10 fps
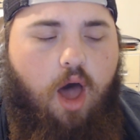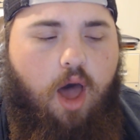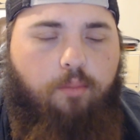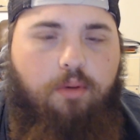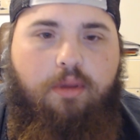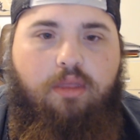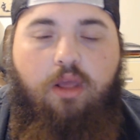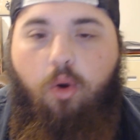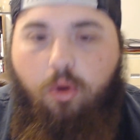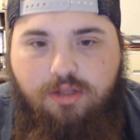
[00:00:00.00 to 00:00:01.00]
We meet the
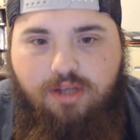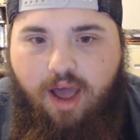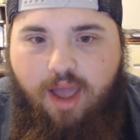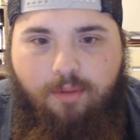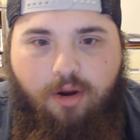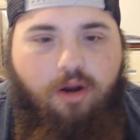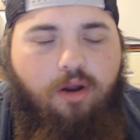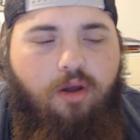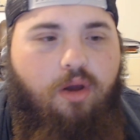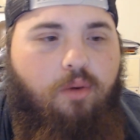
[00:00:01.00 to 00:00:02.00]
Old
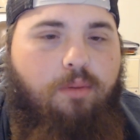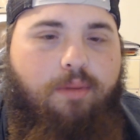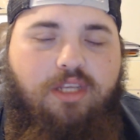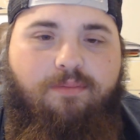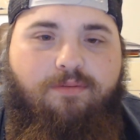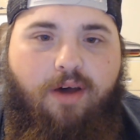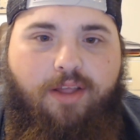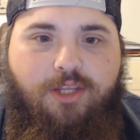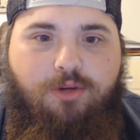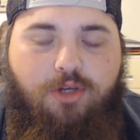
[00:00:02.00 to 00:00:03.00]
Timer. We meet some
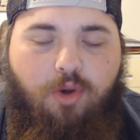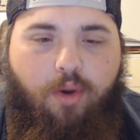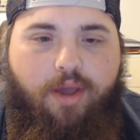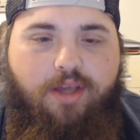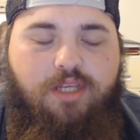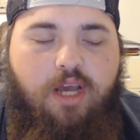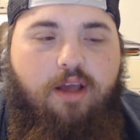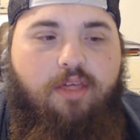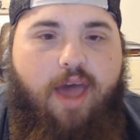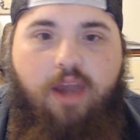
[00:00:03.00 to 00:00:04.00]
fun new toys
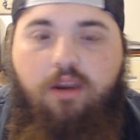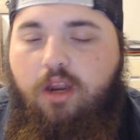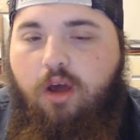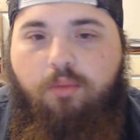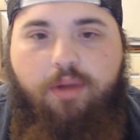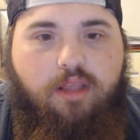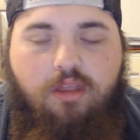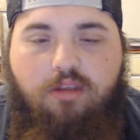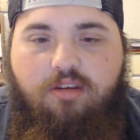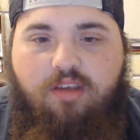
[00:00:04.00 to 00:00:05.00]
that, you know, we get
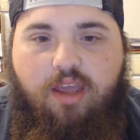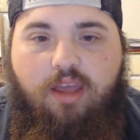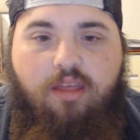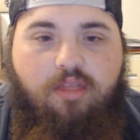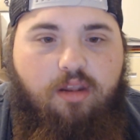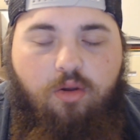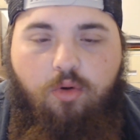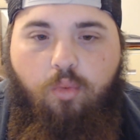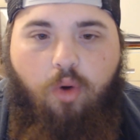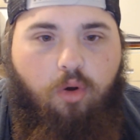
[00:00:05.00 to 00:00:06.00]
to see in the
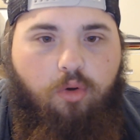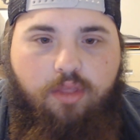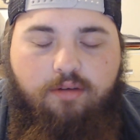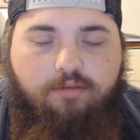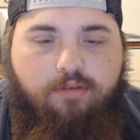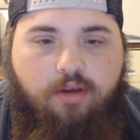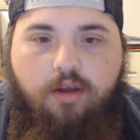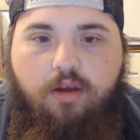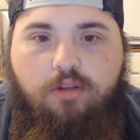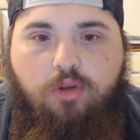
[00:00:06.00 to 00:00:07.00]
new world of
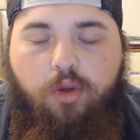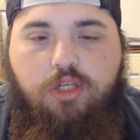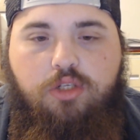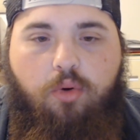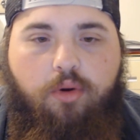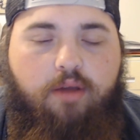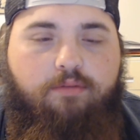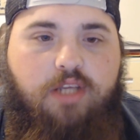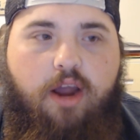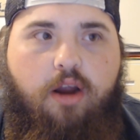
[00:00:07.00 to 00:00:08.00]
Toy Story
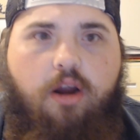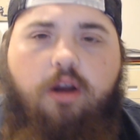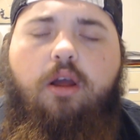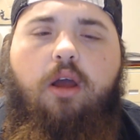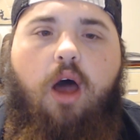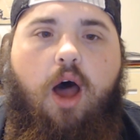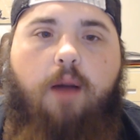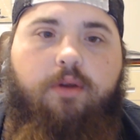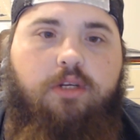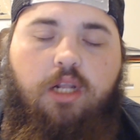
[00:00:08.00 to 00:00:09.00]
of Terror.
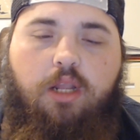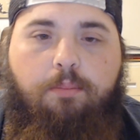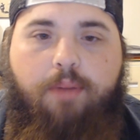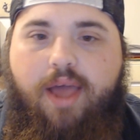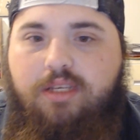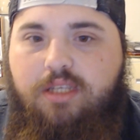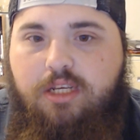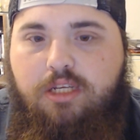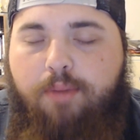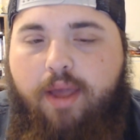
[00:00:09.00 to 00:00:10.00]
There's the little Pez
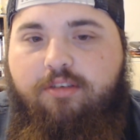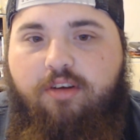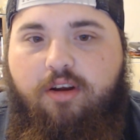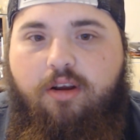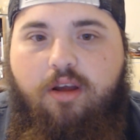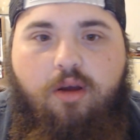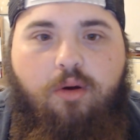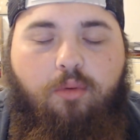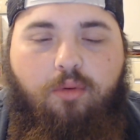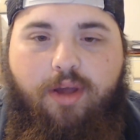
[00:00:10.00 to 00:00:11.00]
dispenser,
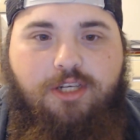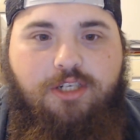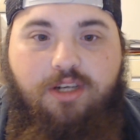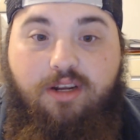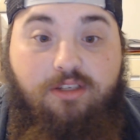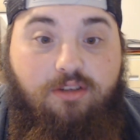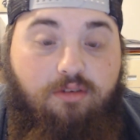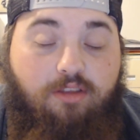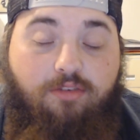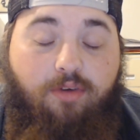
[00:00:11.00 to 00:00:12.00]
which is,
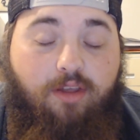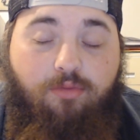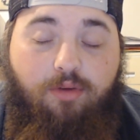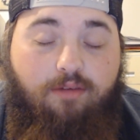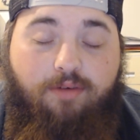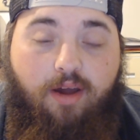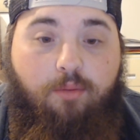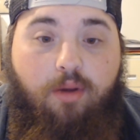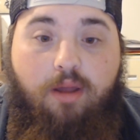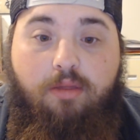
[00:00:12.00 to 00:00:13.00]
it's really funny
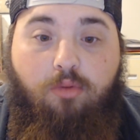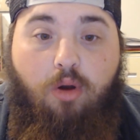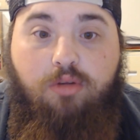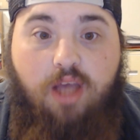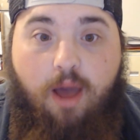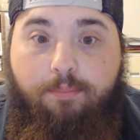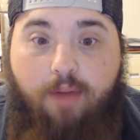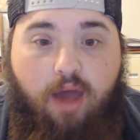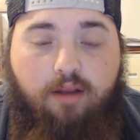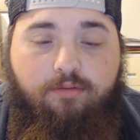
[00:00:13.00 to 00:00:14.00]
when it throws up
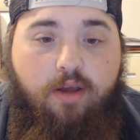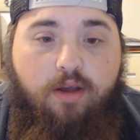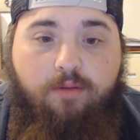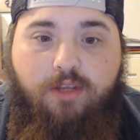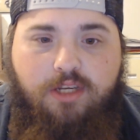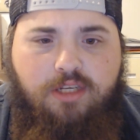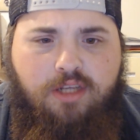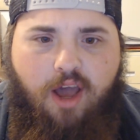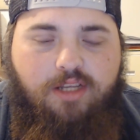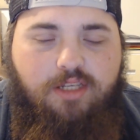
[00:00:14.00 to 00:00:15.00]
out of
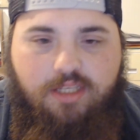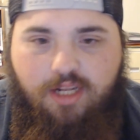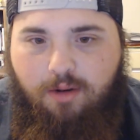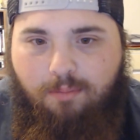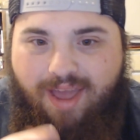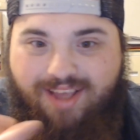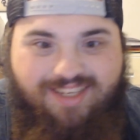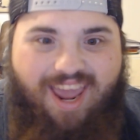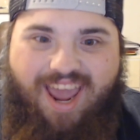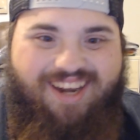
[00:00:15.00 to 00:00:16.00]
disgust. It's a little Pez
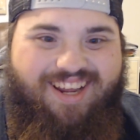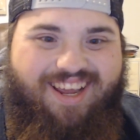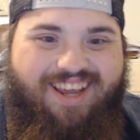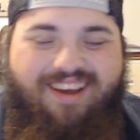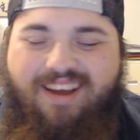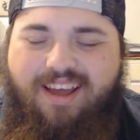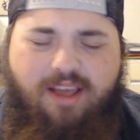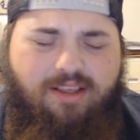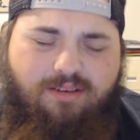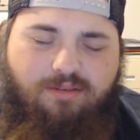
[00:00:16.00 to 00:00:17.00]
candy.
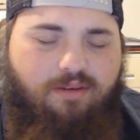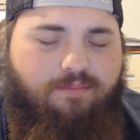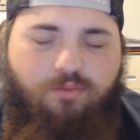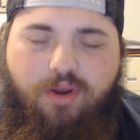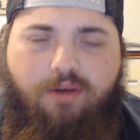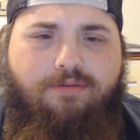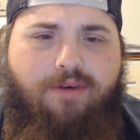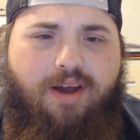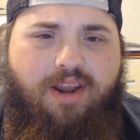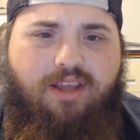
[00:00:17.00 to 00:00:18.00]
Real
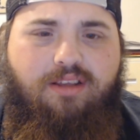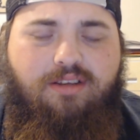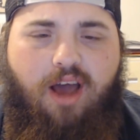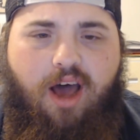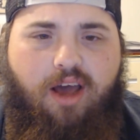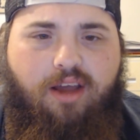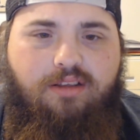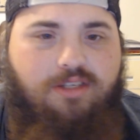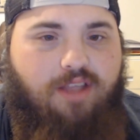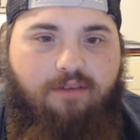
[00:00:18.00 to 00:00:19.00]
funny,
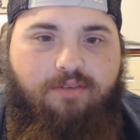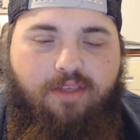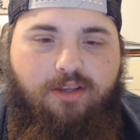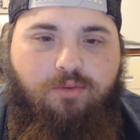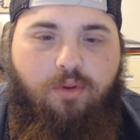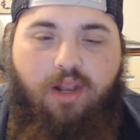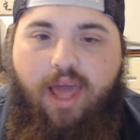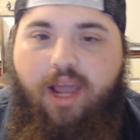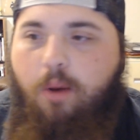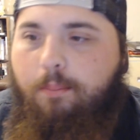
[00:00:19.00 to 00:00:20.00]
stuff in this one. The
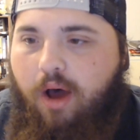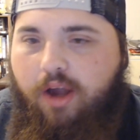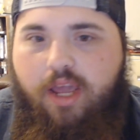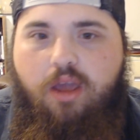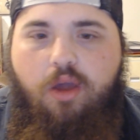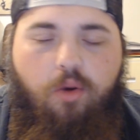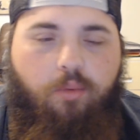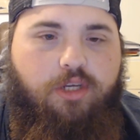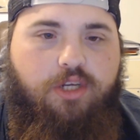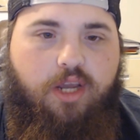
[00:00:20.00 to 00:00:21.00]
Lego Bunny,
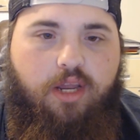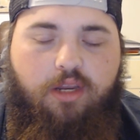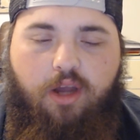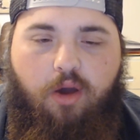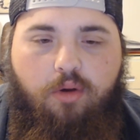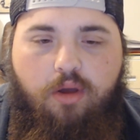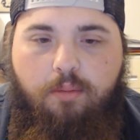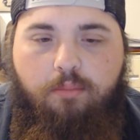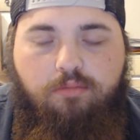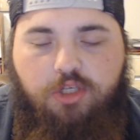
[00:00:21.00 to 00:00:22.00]
which can, you know,
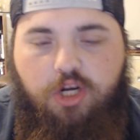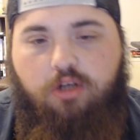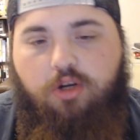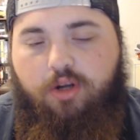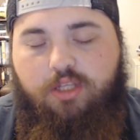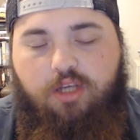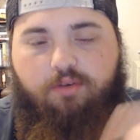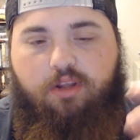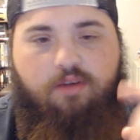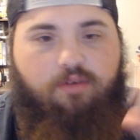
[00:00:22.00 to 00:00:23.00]
turn itself
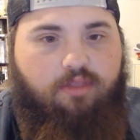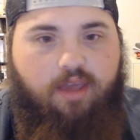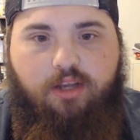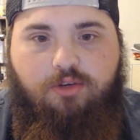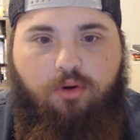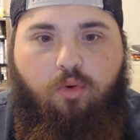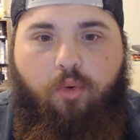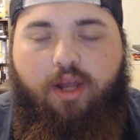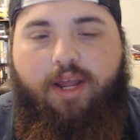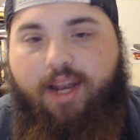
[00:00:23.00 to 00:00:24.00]
into different things real
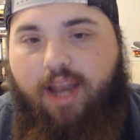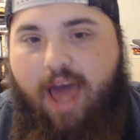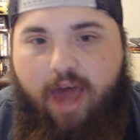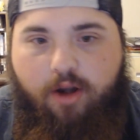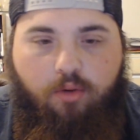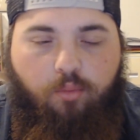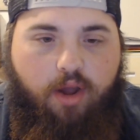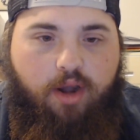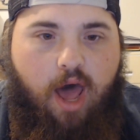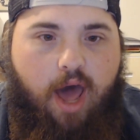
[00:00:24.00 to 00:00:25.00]
quick, like a ladder and
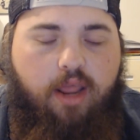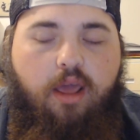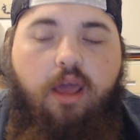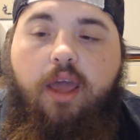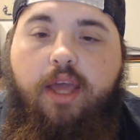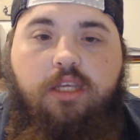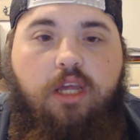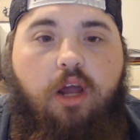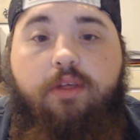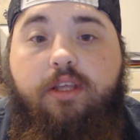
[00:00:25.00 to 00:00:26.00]
whatnot. It, you
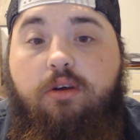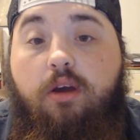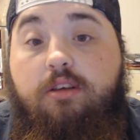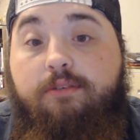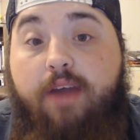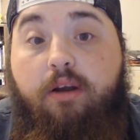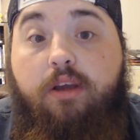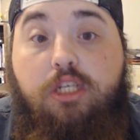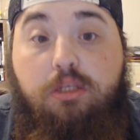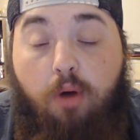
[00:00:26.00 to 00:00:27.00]
know, it's a very
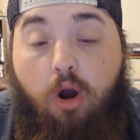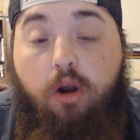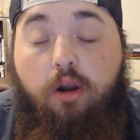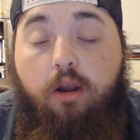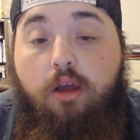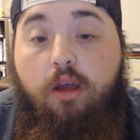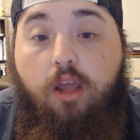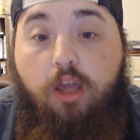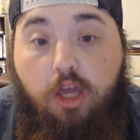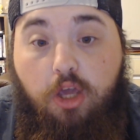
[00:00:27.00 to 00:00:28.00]
smart,
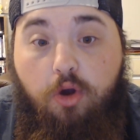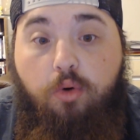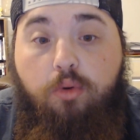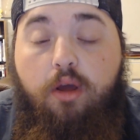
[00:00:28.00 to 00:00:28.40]
cute